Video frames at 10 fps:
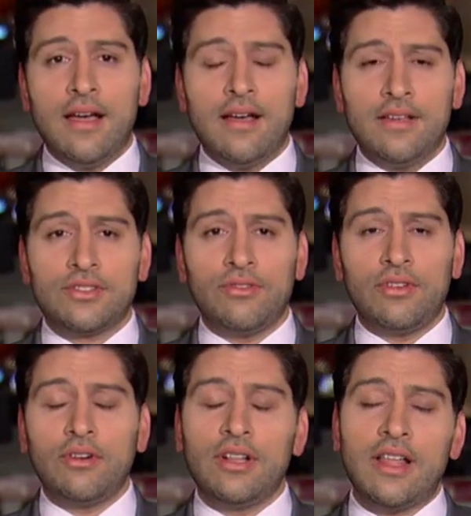Uh, so
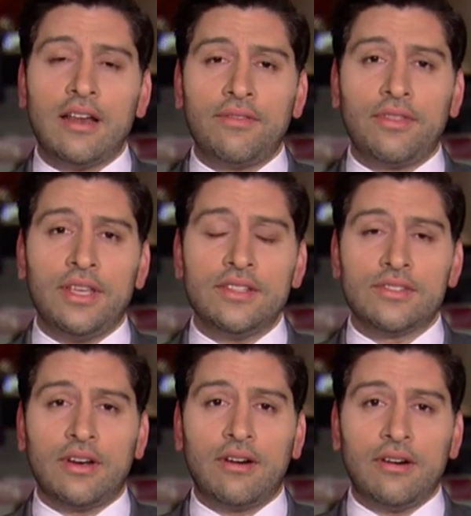there are a lot of things
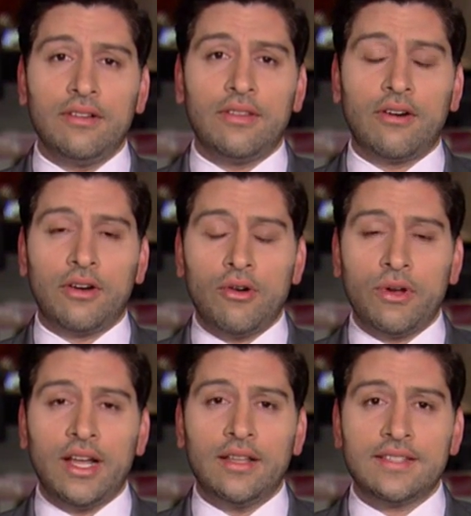that are that are
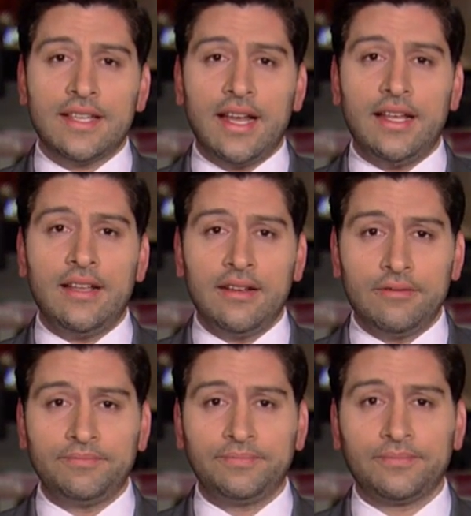going on well, today.
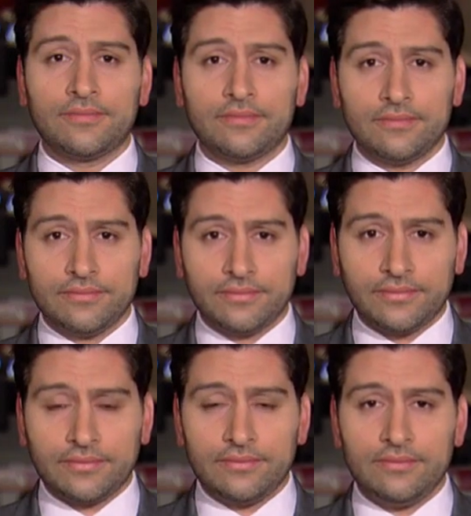A lot of
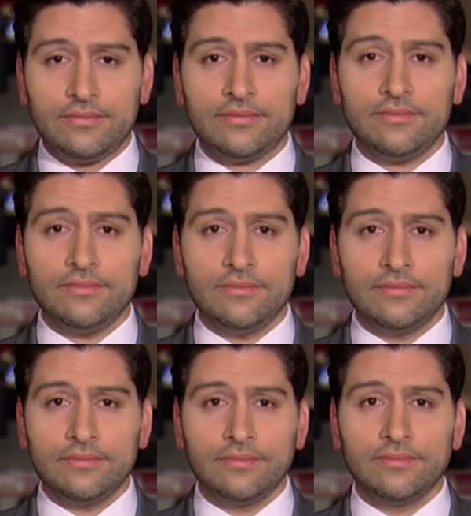headlines, obviously
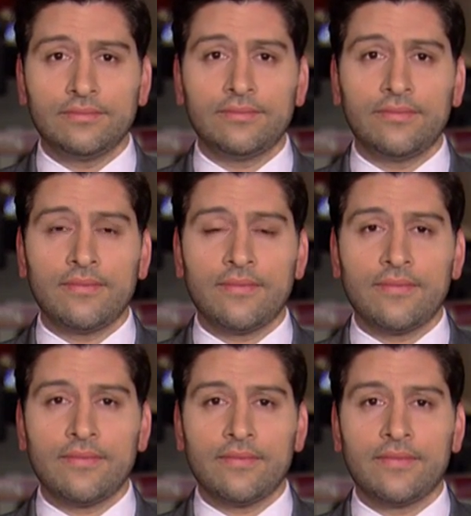international
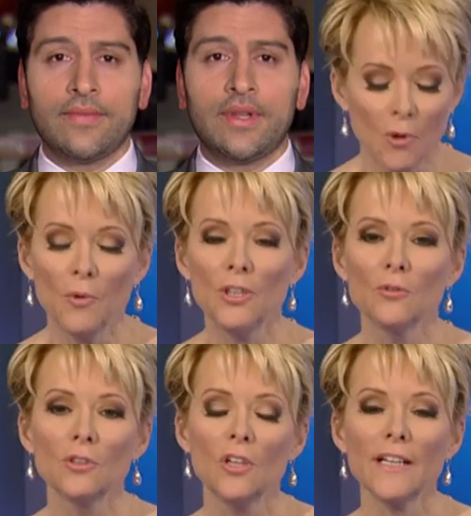headlines, but when you
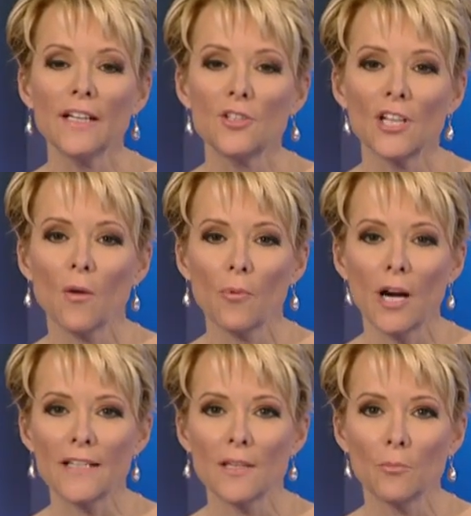look at share
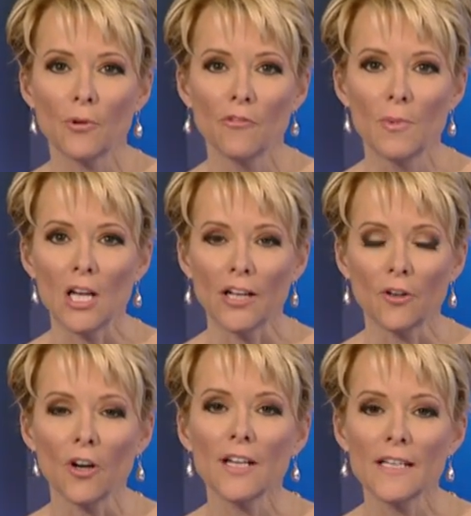price improvement on
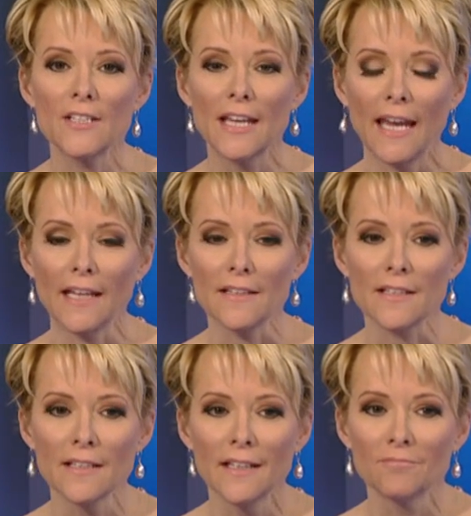earnings
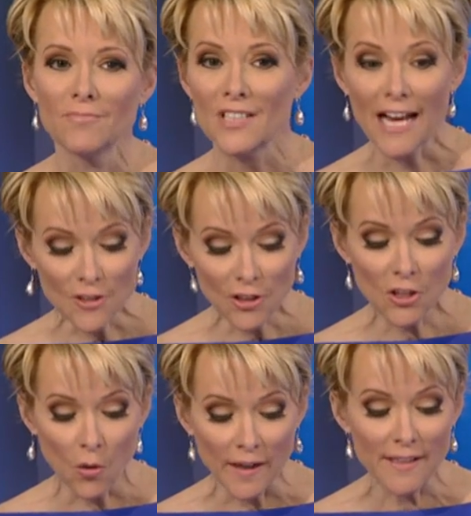gains. It's actually
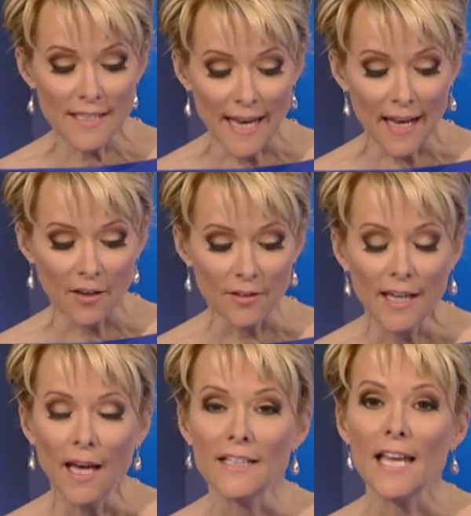going down
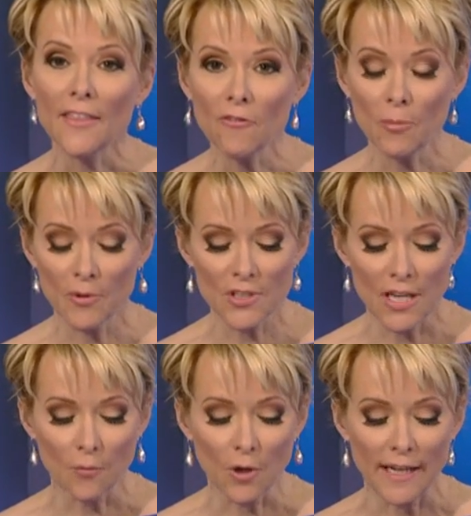a tenth of a
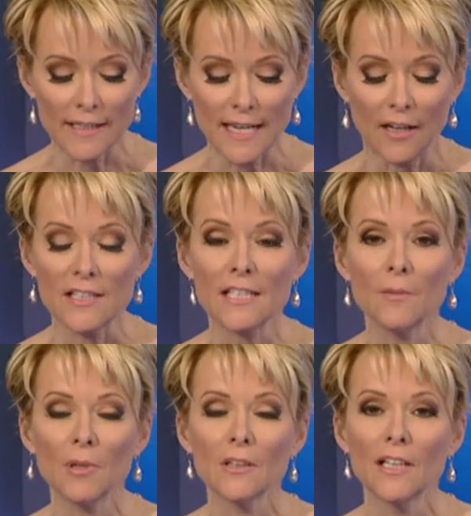percent right now. It's
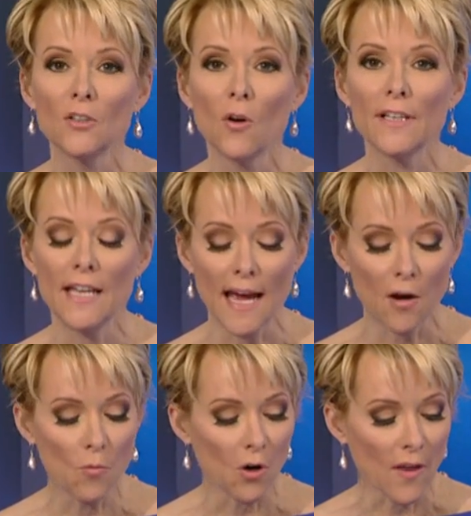typically no, now
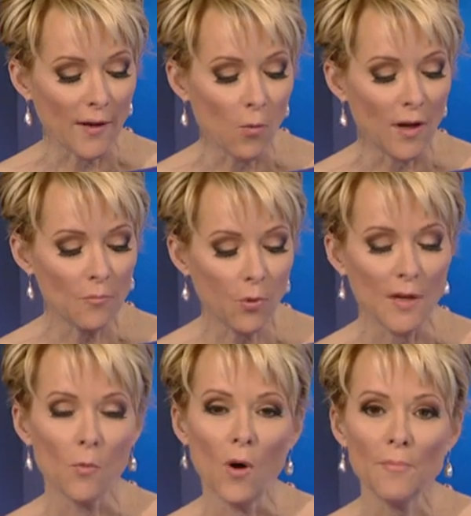more like
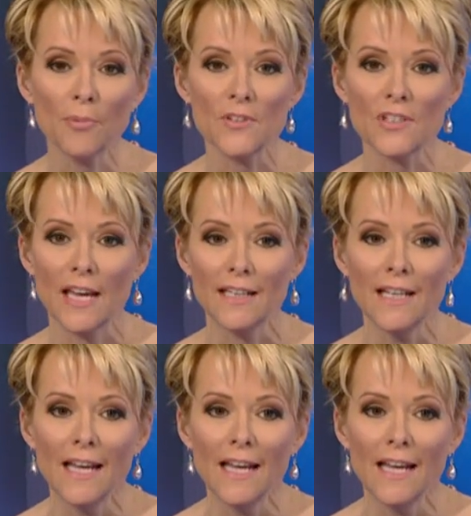1.1 percent.